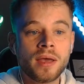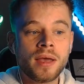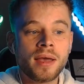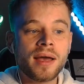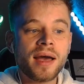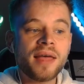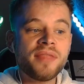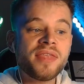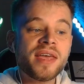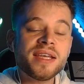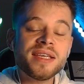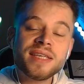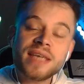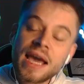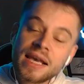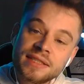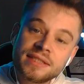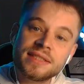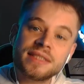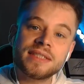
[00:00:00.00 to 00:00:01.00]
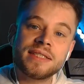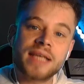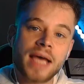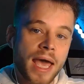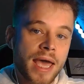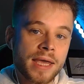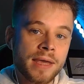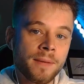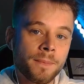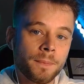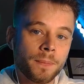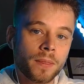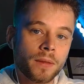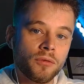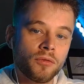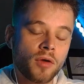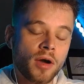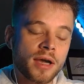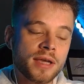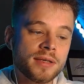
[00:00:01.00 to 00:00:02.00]
And then yesterday,
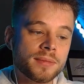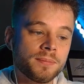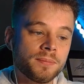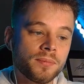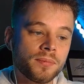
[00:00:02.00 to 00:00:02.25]
right,